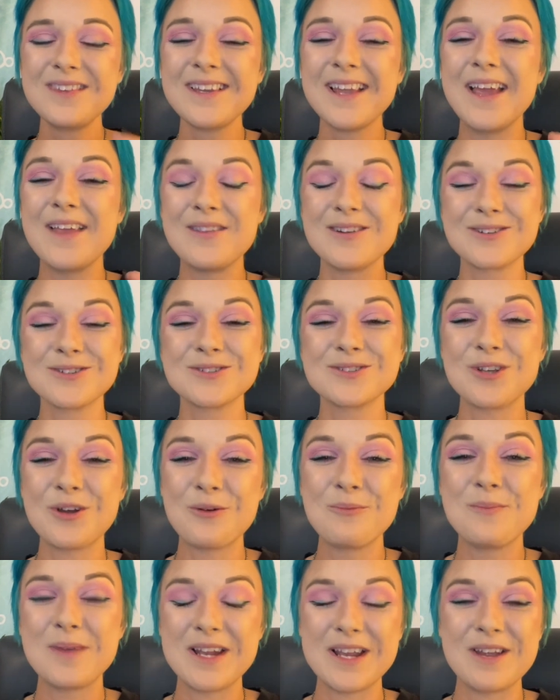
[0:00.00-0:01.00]
And there's so
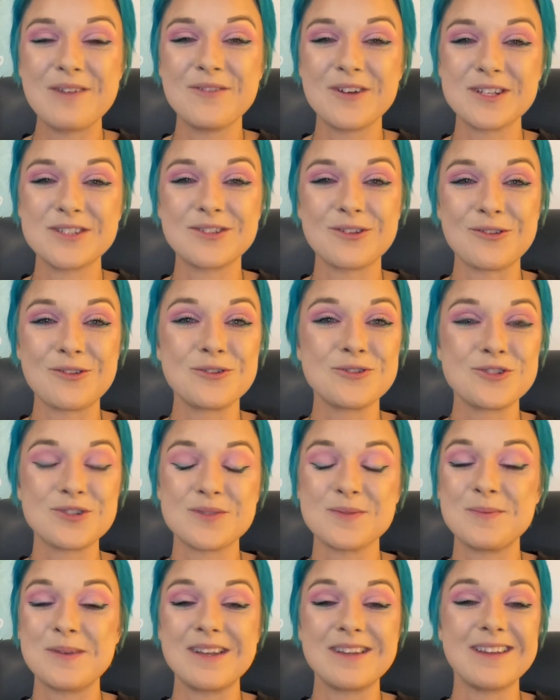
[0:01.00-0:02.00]
many of us that are
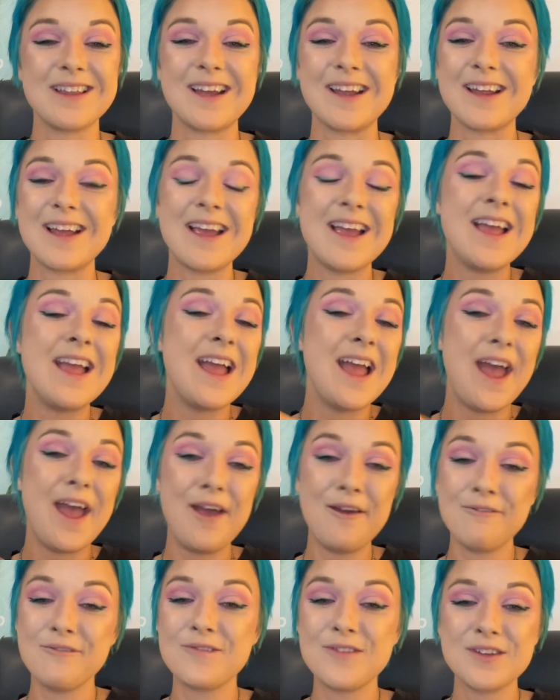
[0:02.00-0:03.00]
just being like,
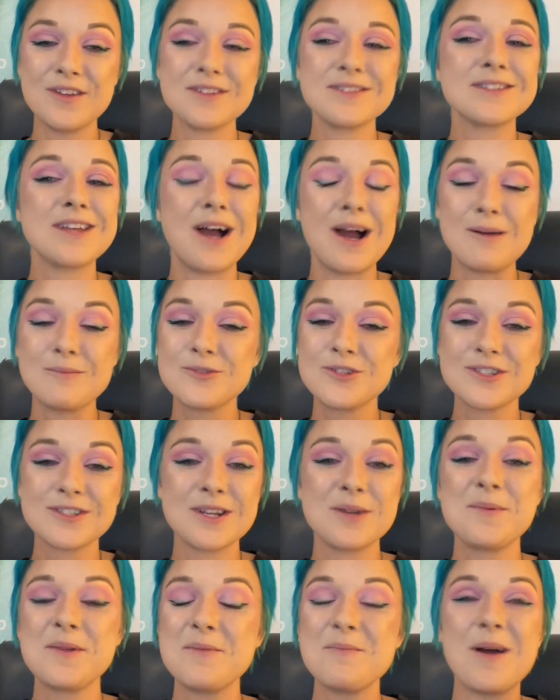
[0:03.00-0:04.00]
F this, I'm just
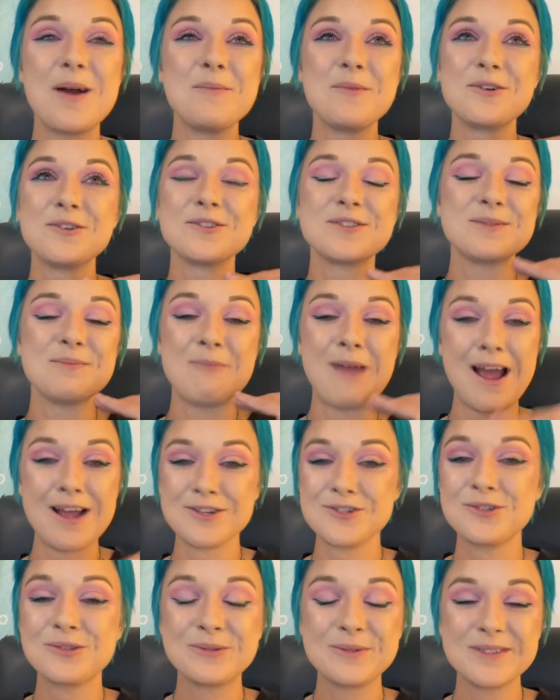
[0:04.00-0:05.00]
going to be my most
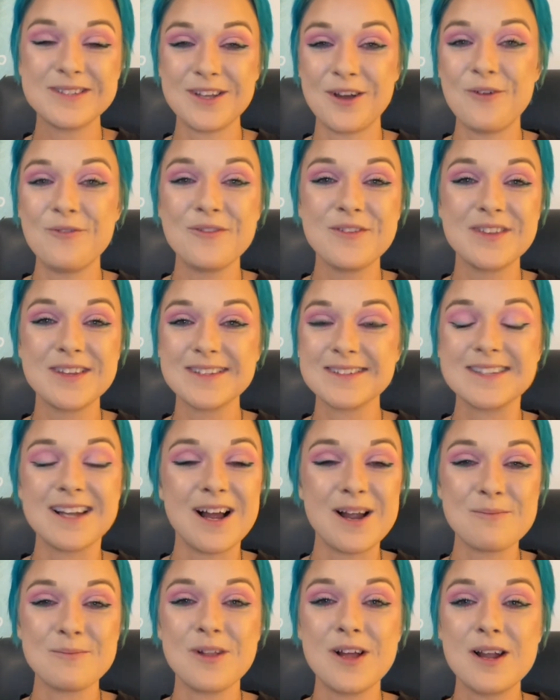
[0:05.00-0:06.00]
magical self in this
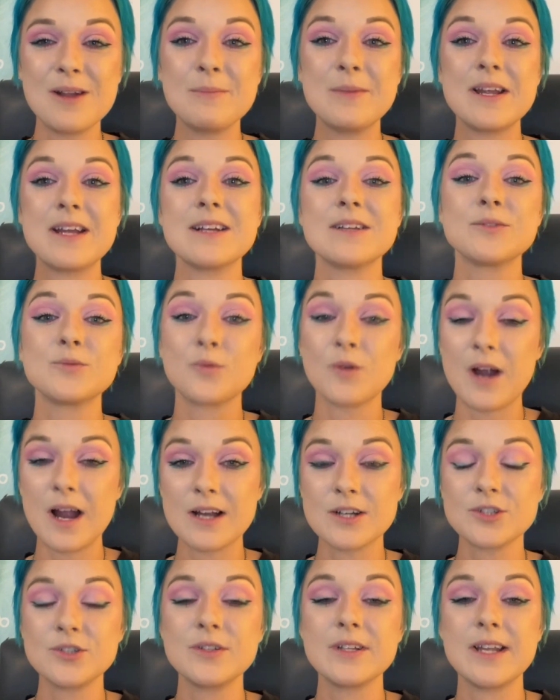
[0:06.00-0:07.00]
timeline, because we're
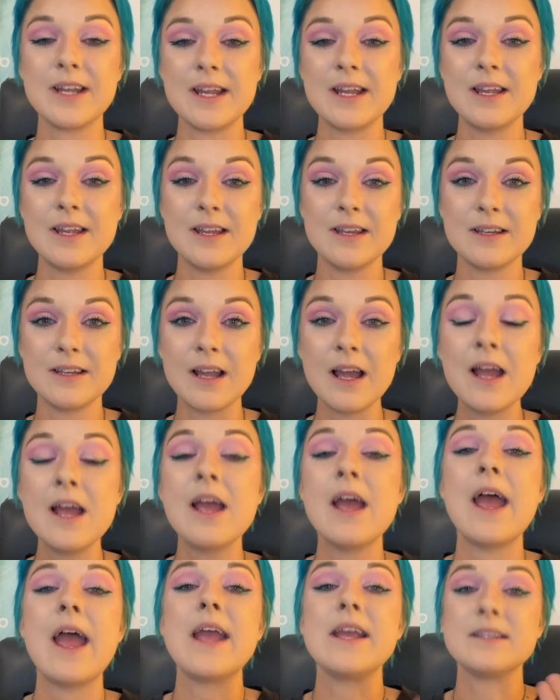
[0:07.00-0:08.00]
actually in
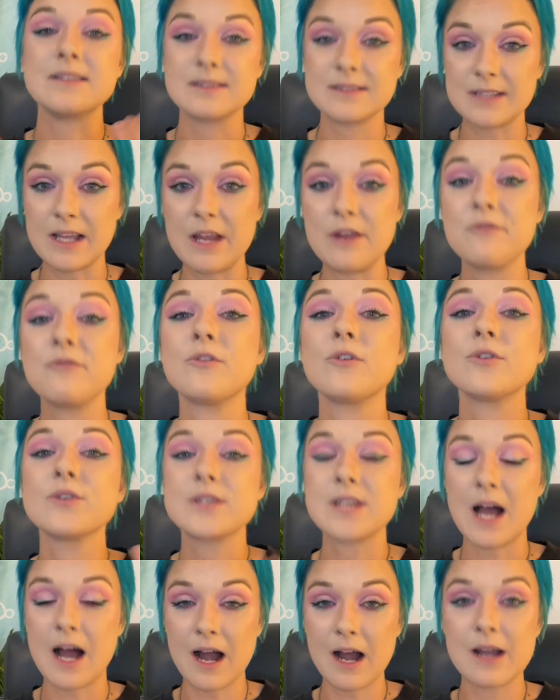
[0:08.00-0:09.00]
a safer
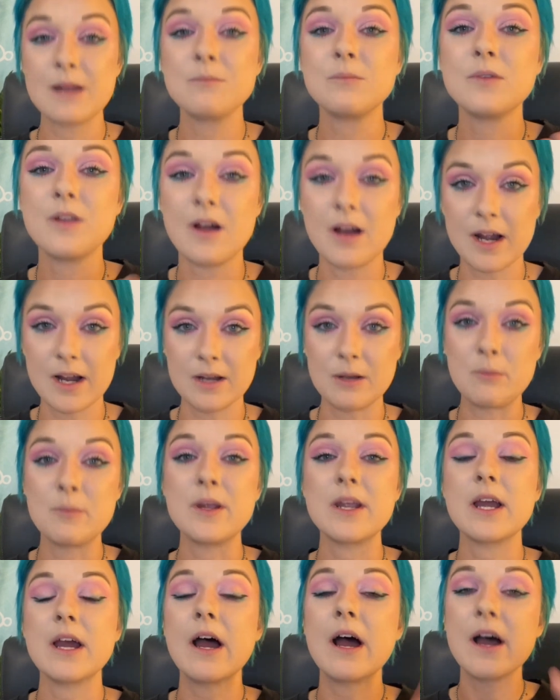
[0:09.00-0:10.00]
timeline
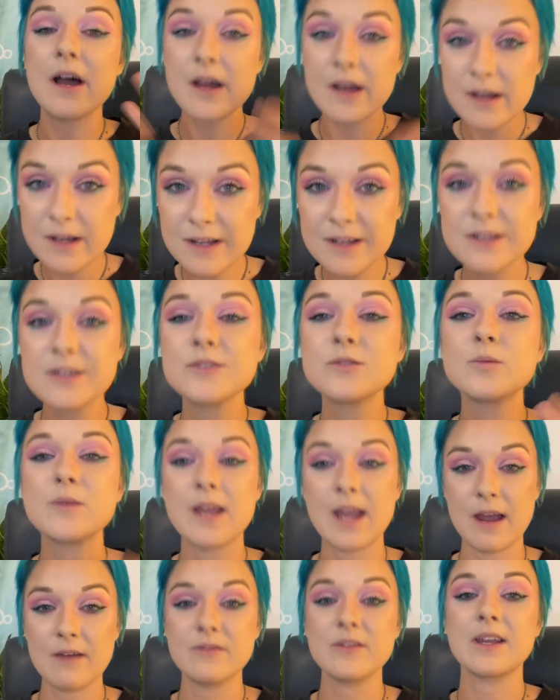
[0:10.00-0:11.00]
because we
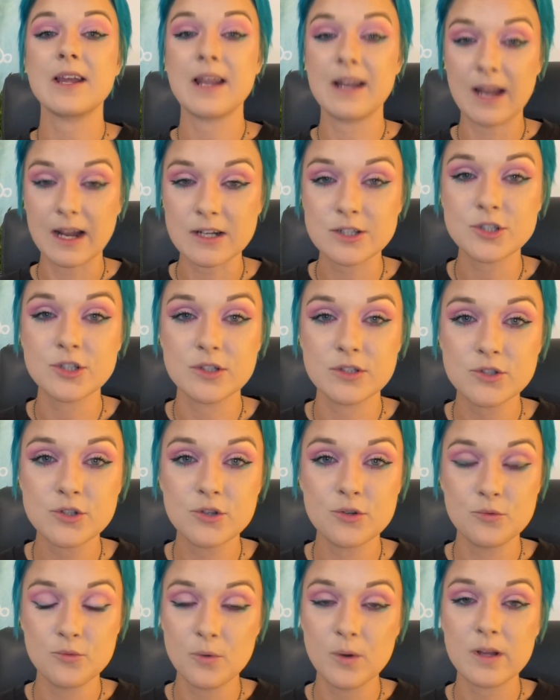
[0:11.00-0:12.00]
have the connection
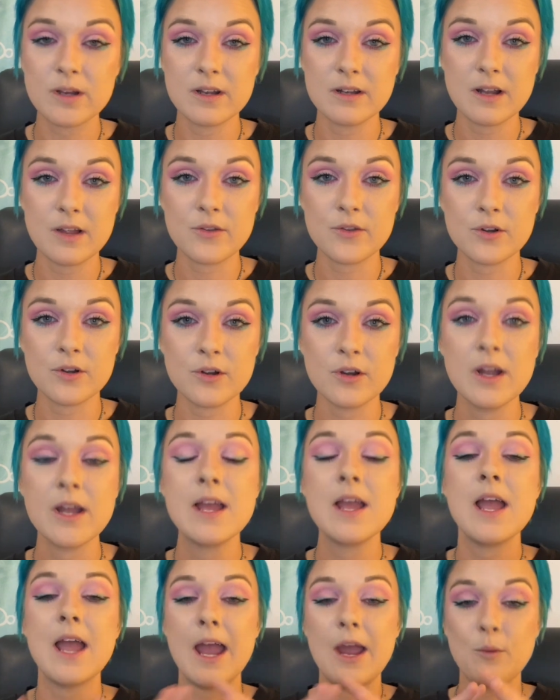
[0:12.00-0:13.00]
to one another
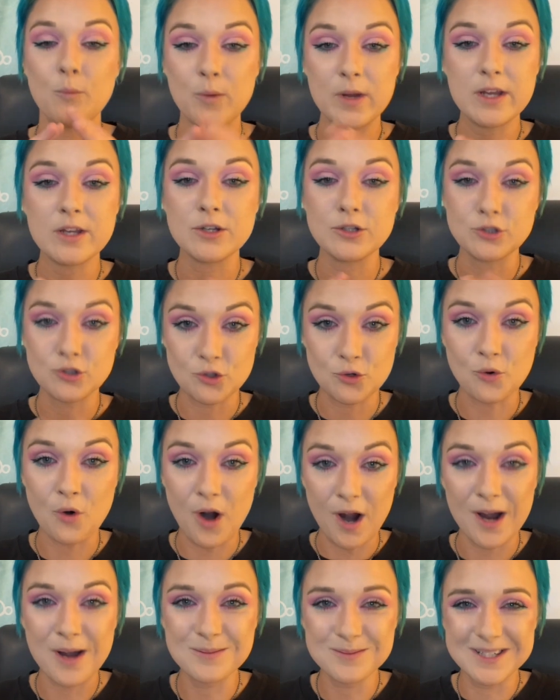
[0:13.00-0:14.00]
and we can
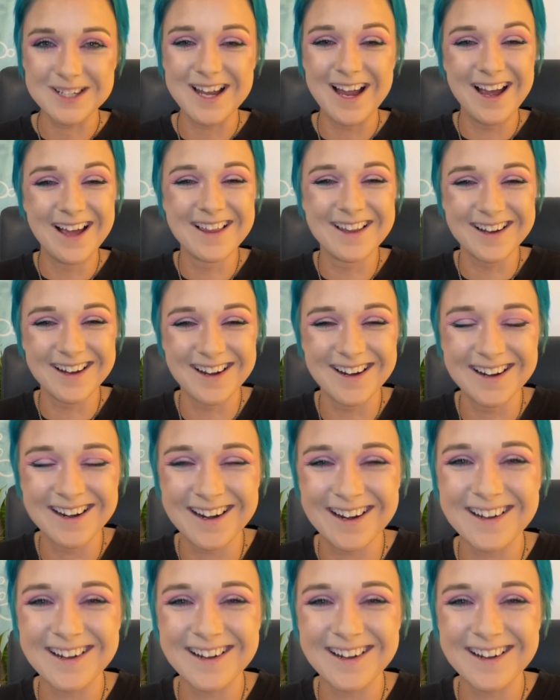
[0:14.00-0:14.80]
tribe together